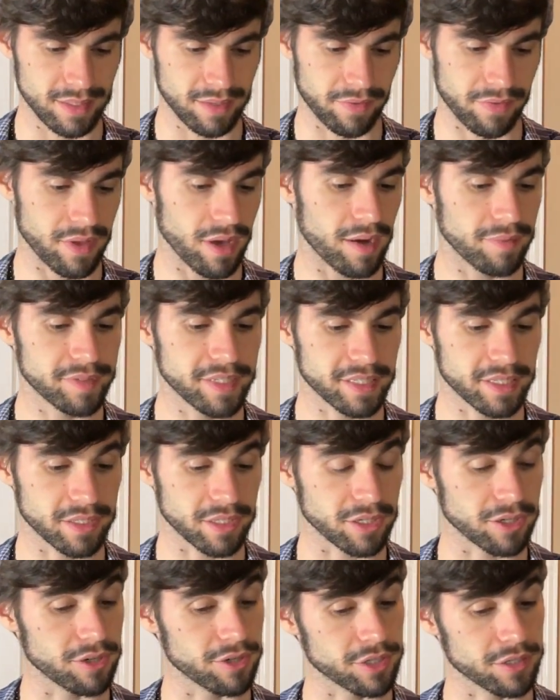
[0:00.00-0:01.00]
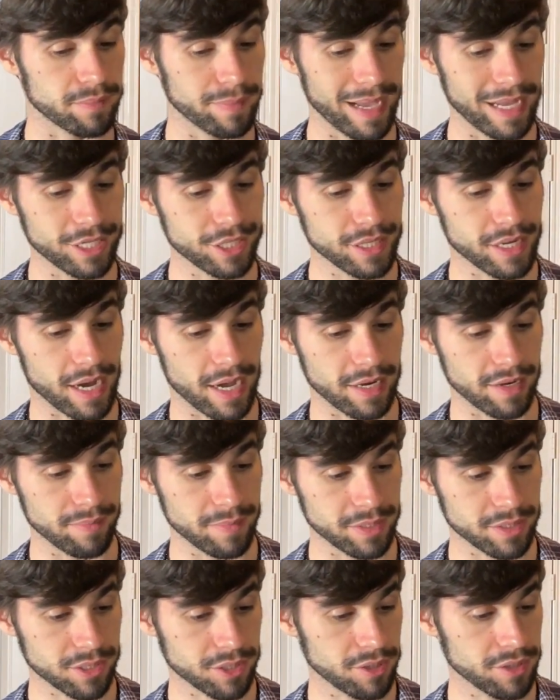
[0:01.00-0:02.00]
If the object is a cursed magic item,
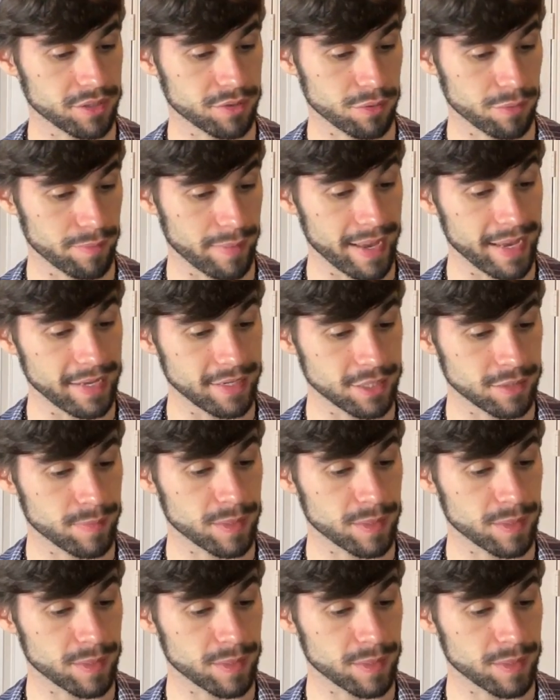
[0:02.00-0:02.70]
its curse remains,